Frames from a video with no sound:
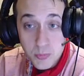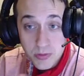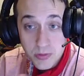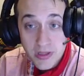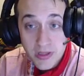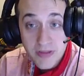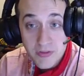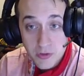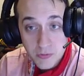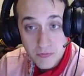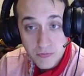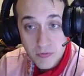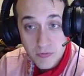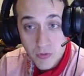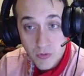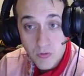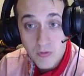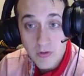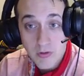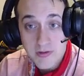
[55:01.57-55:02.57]
they do play their
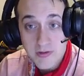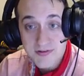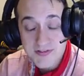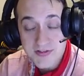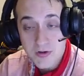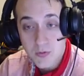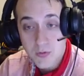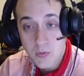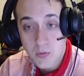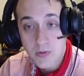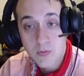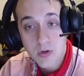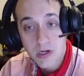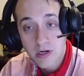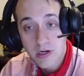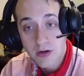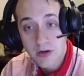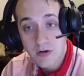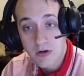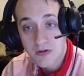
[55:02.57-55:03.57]
role, and so we
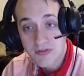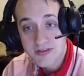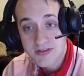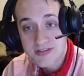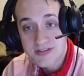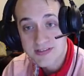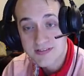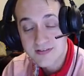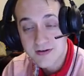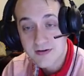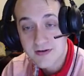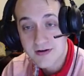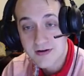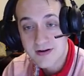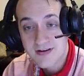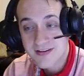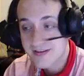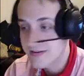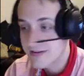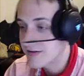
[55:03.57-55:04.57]
were gonna call this
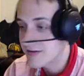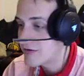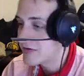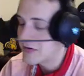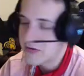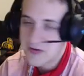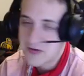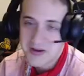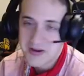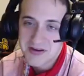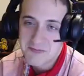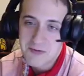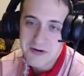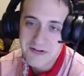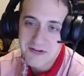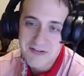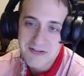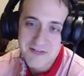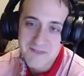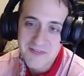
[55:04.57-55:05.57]
card. Go
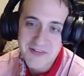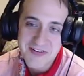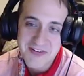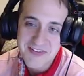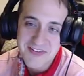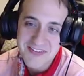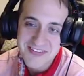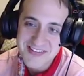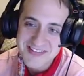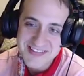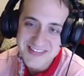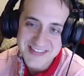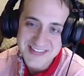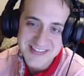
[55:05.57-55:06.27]
ahead, Wandering Winder.